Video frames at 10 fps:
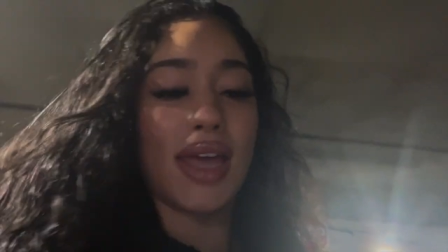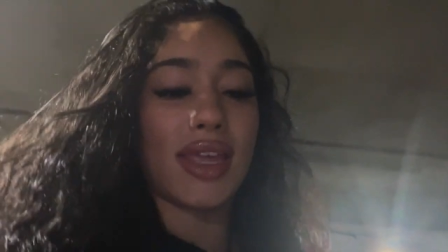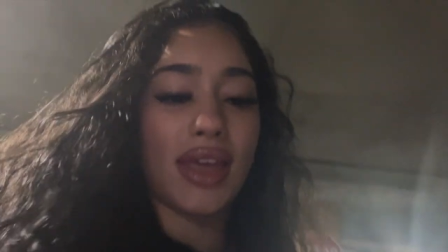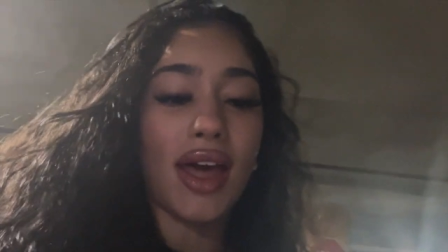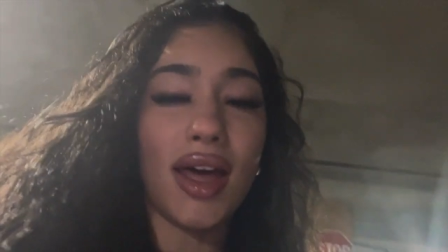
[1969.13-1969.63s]

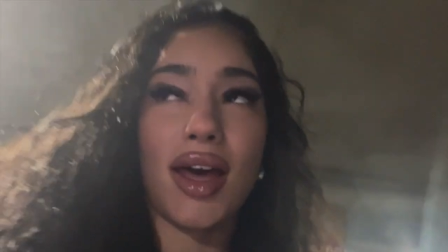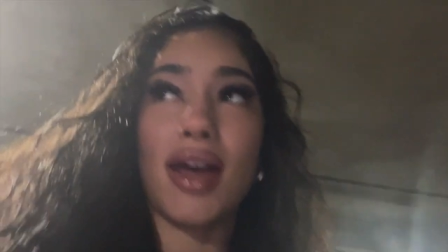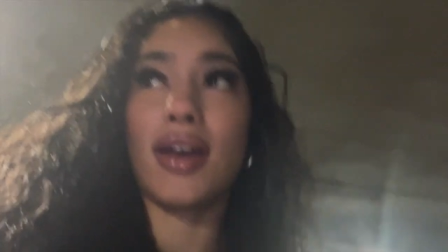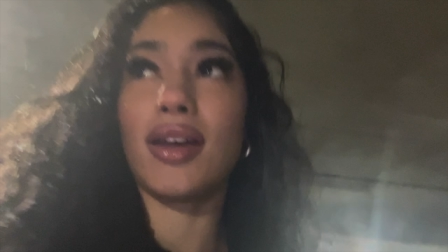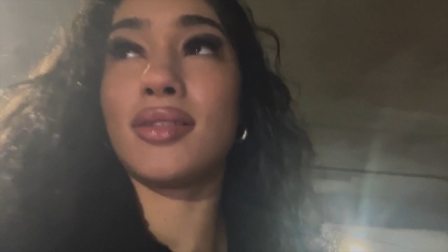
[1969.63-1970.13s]

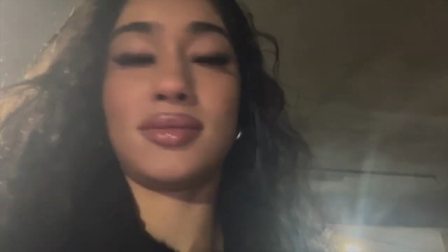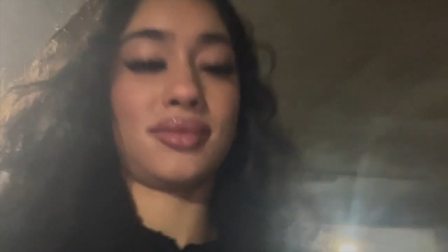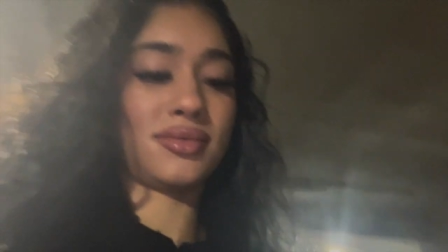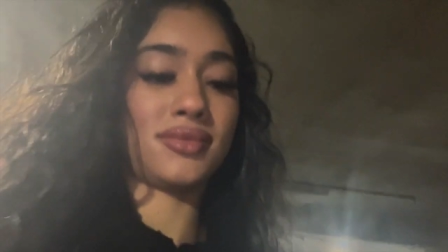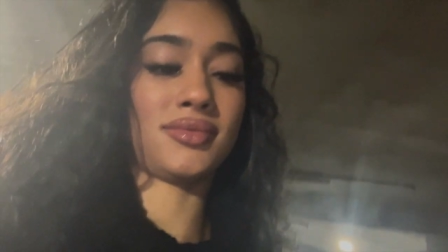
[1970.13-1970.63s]

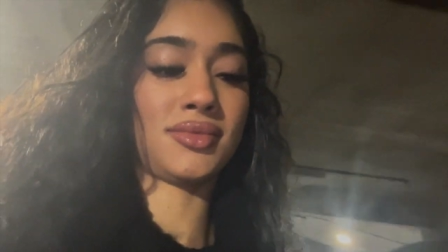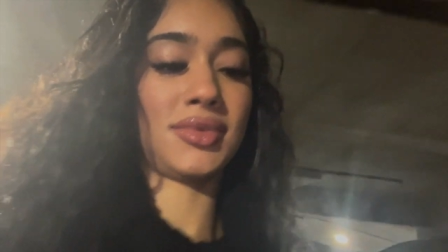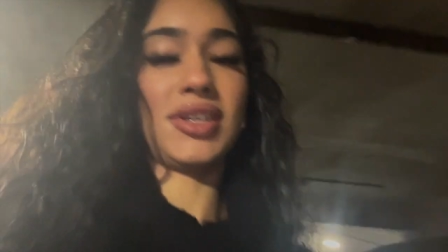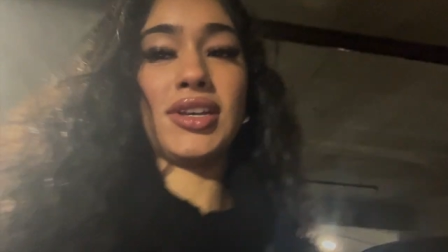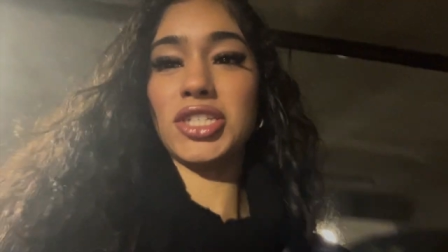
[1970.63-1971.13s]

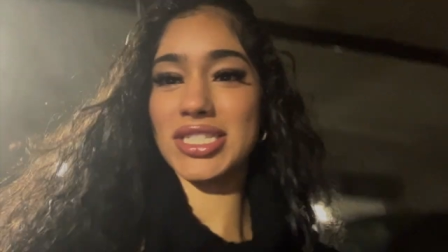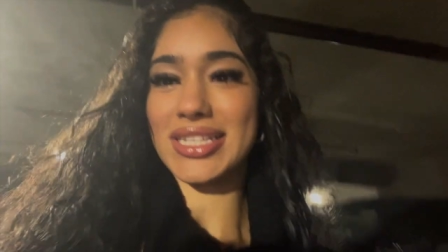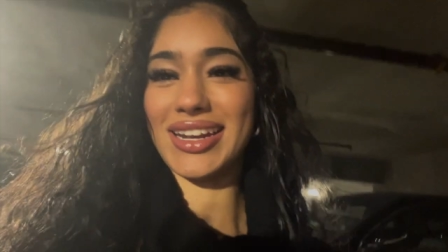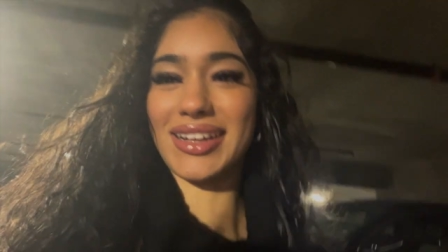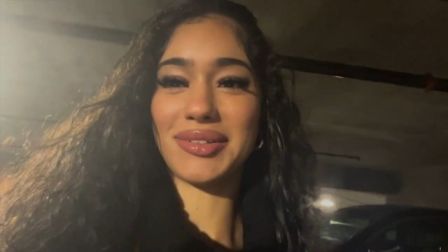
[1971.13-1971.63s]
yeah just
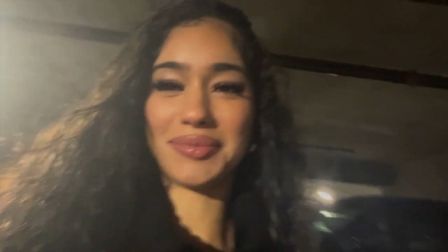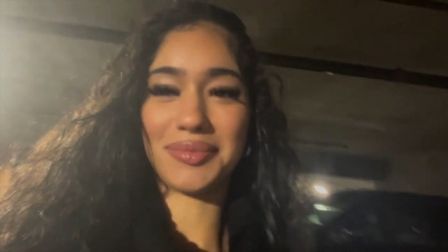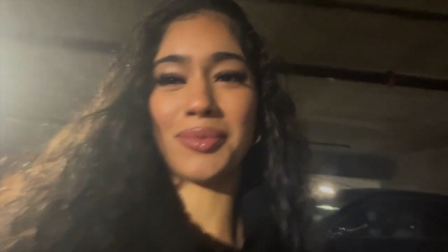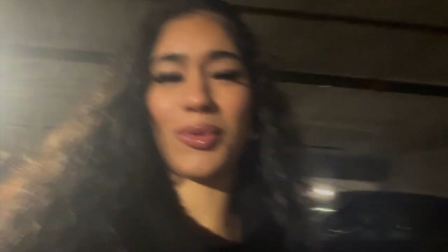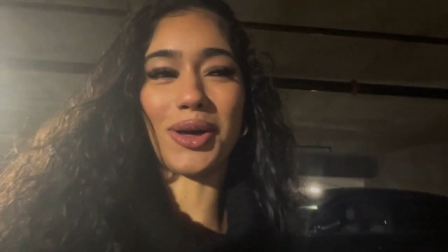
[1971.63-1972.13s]
kidding
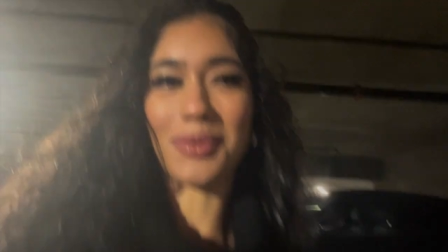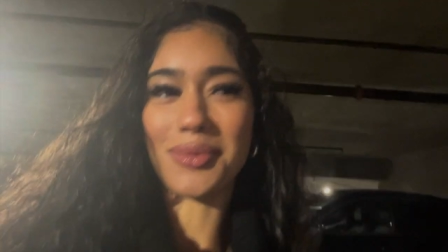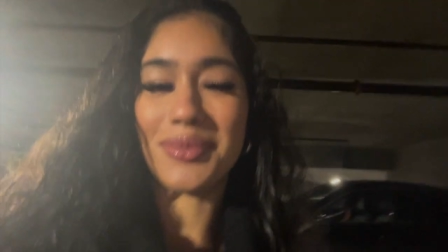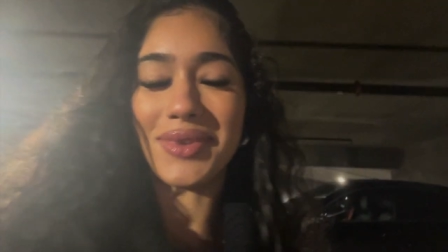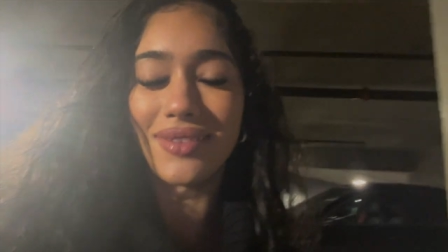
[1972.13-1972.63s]
well
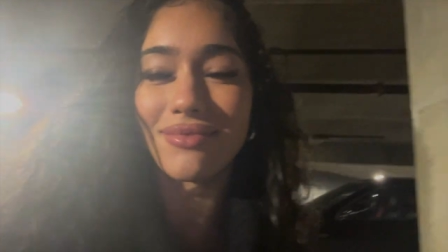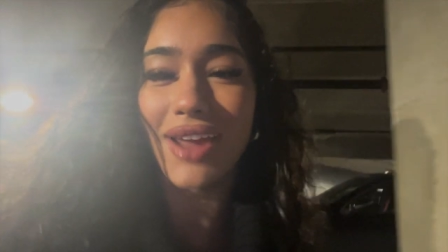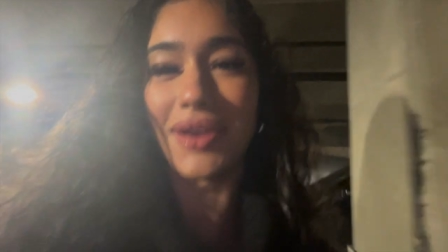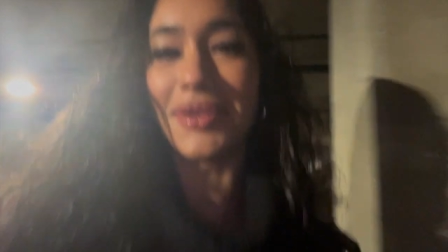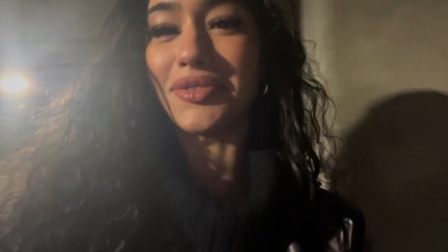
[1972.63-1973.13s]

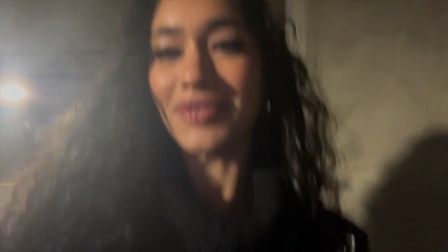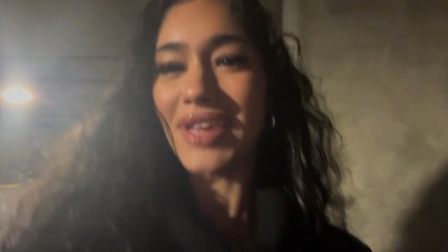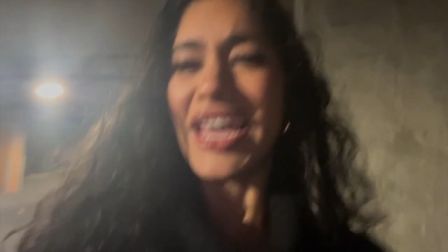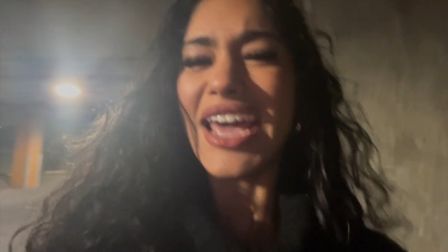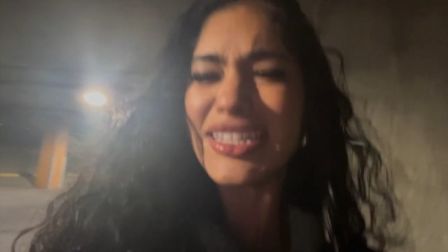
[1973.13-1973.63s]
kind of
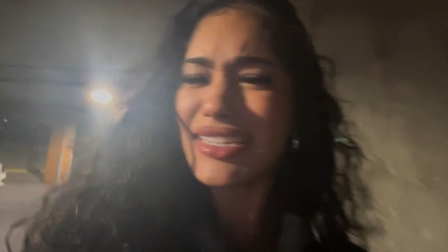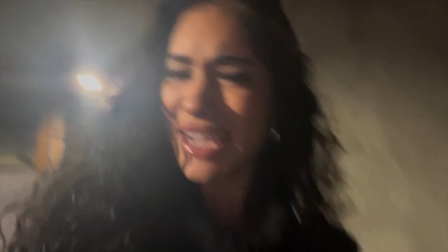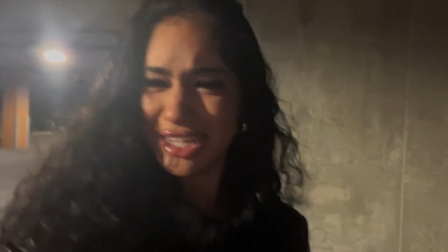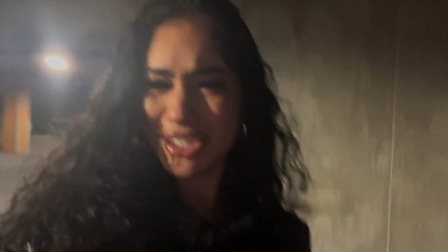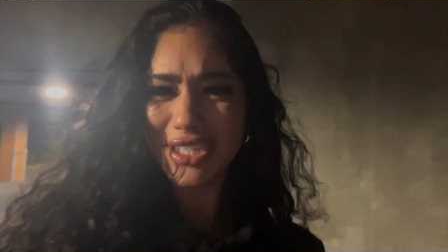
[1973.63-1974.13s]
a date
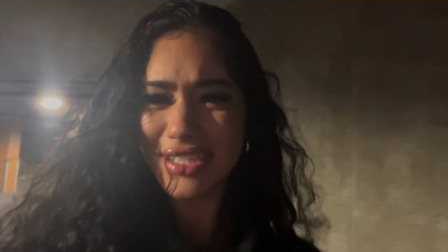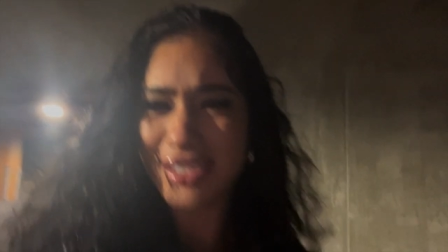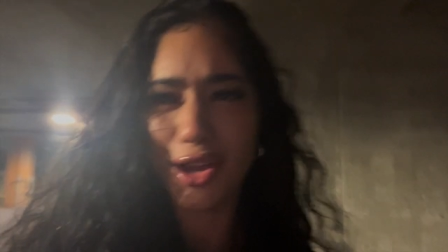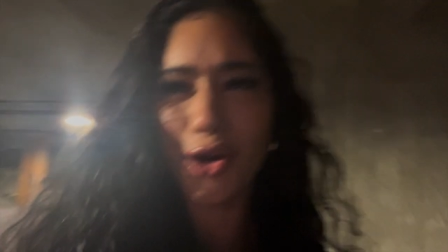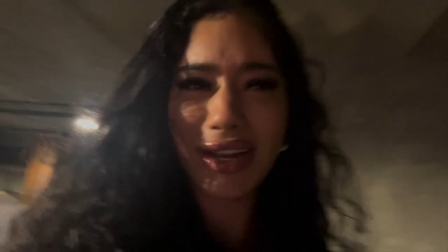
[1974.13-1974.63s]
is just
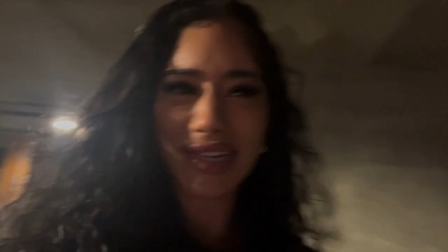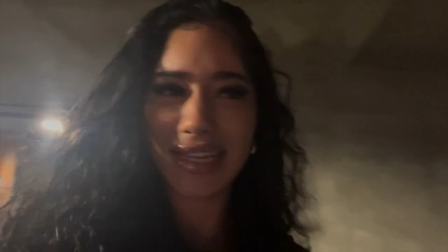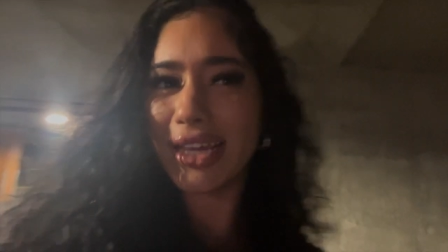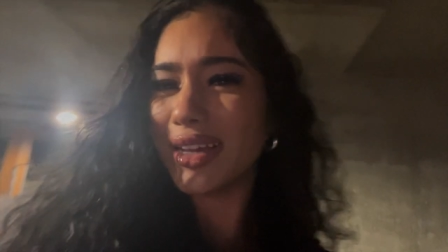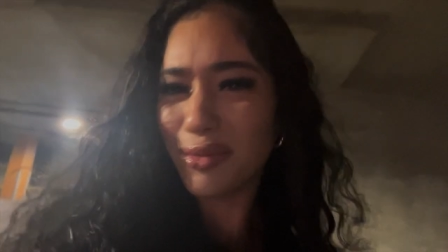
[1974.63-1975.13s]
going to
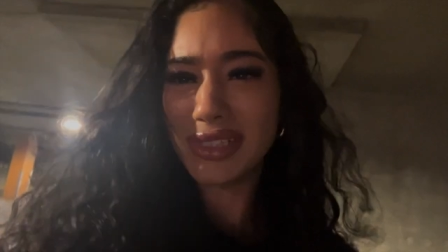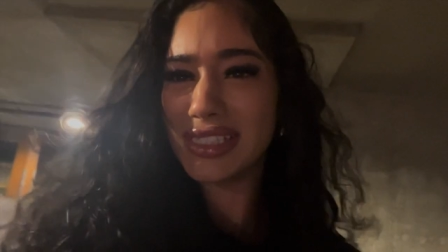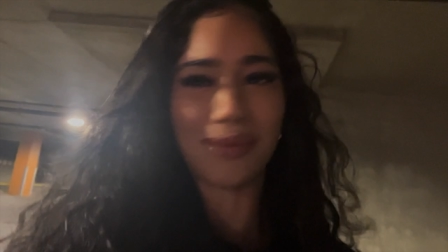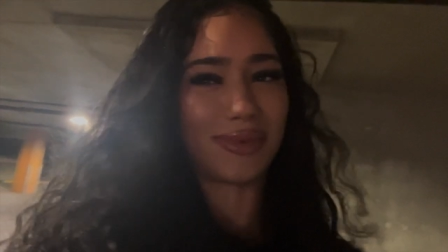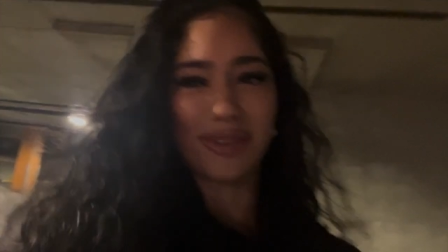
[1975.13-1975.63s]
eat with
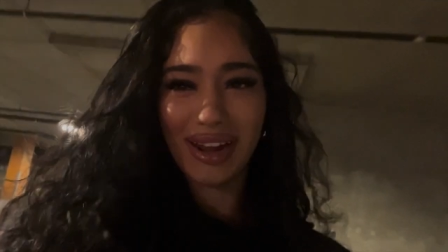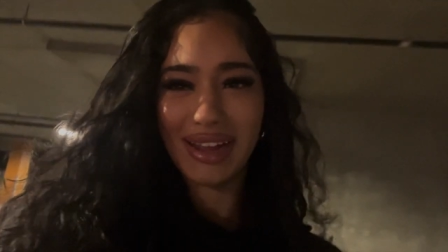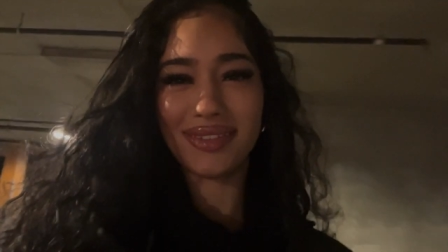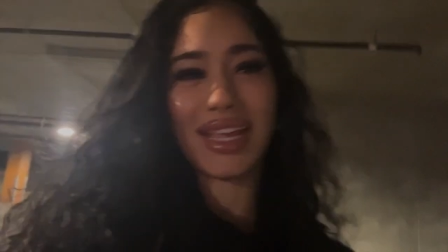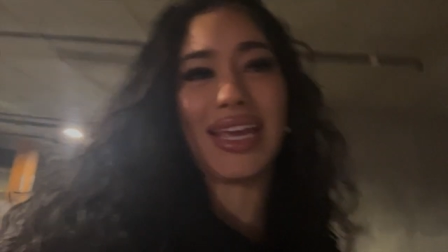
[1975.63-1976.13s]
someone
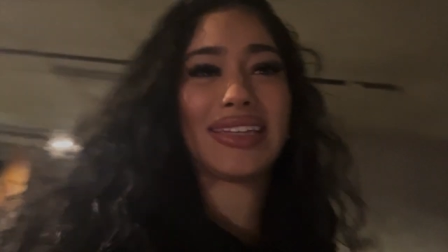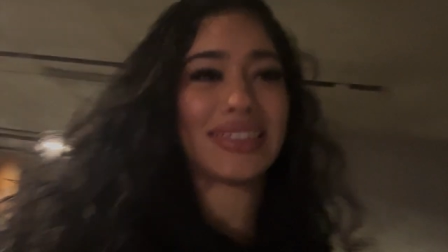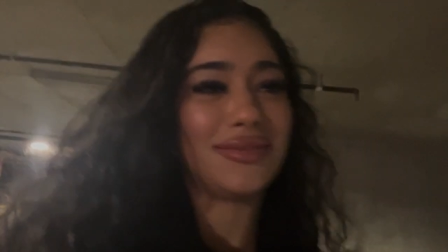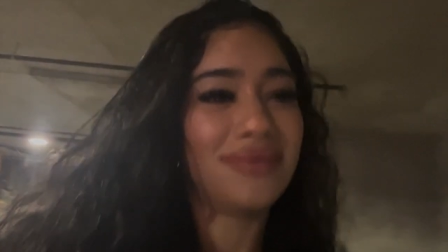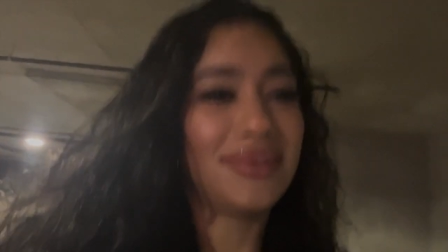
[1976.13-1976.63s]
right like
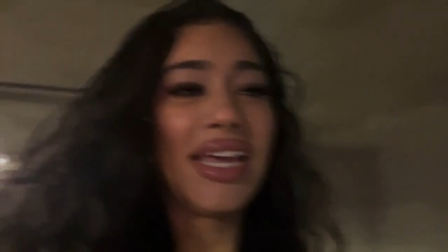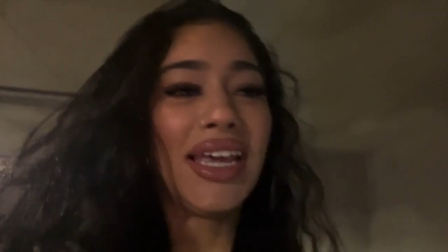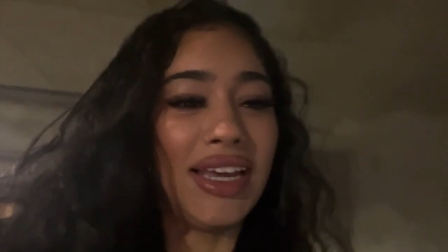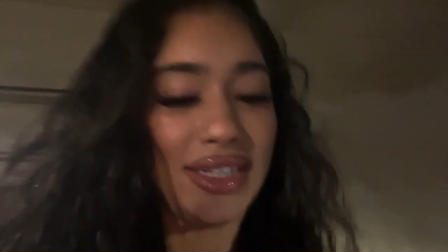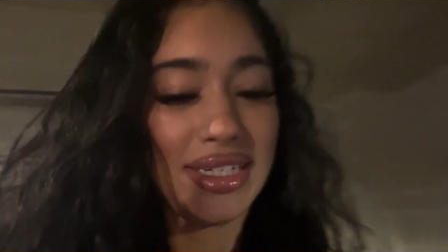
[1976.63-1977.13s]

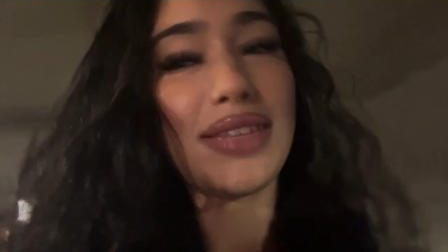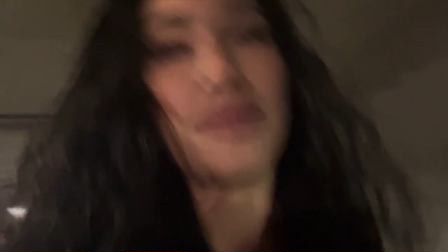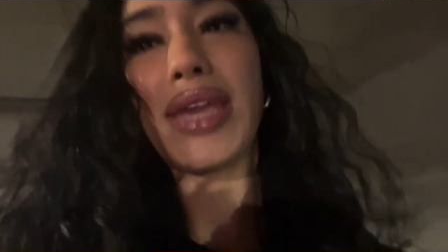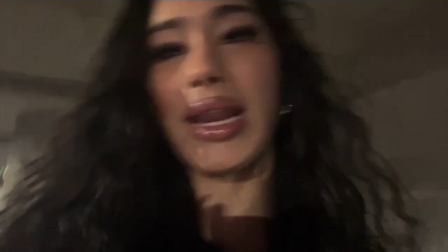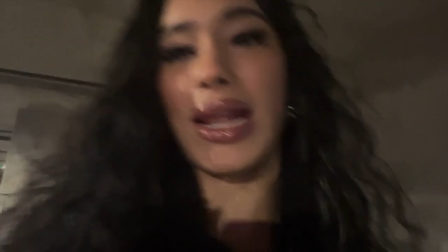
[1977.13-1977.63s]
doesn't
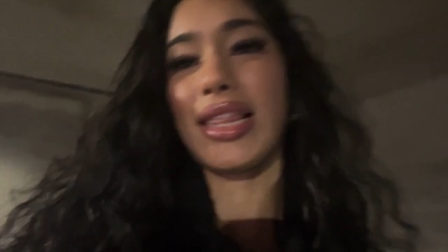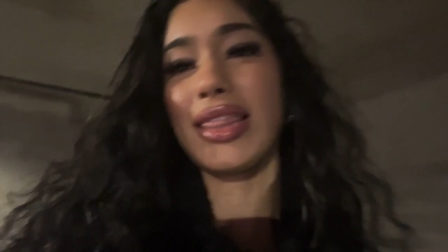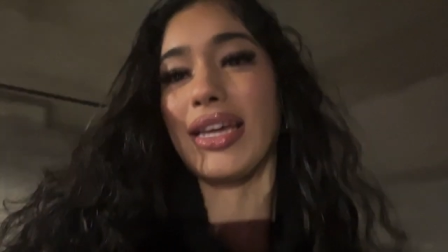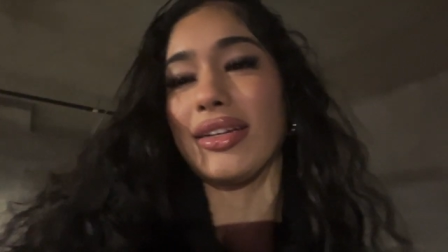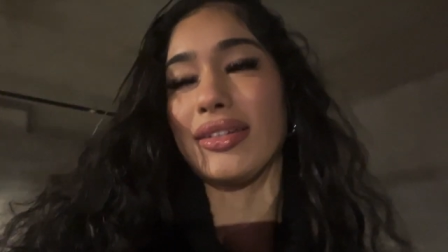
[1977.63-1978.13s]
mean anything